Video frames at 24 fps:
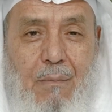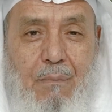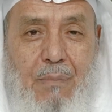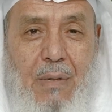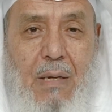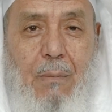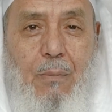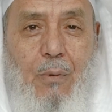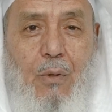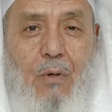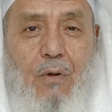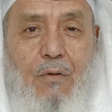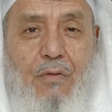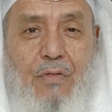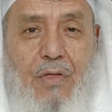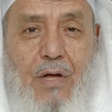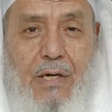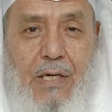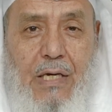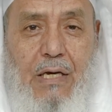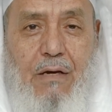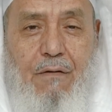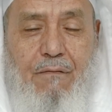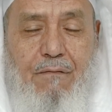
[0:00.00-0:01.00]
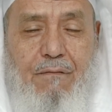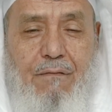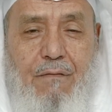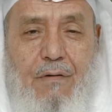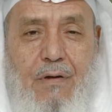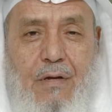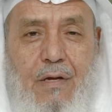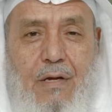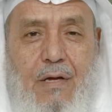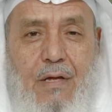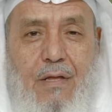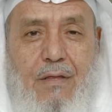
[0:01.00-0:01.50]
people of Thaqif,
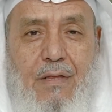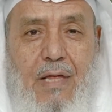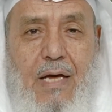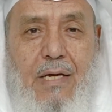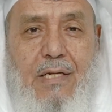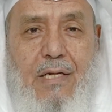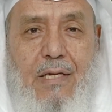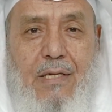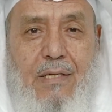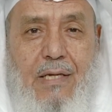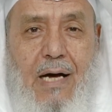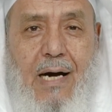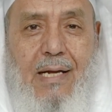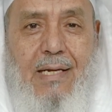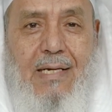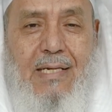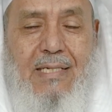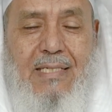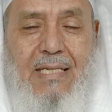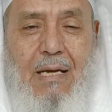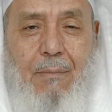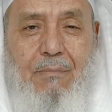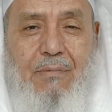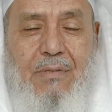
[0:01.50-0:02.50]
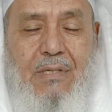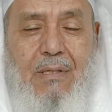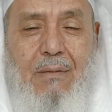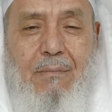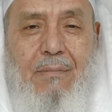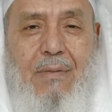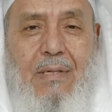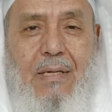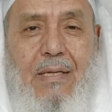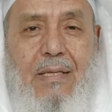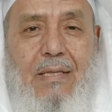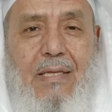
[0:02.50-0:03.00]
they did not accept
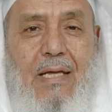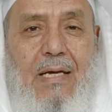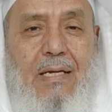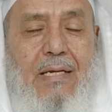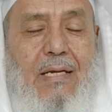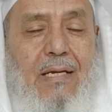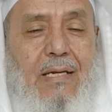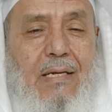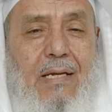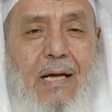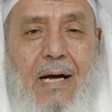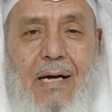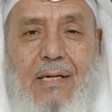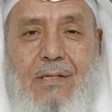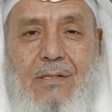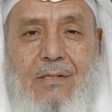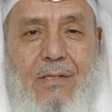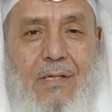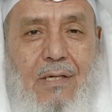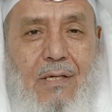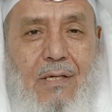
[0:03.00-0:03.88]
him, they did not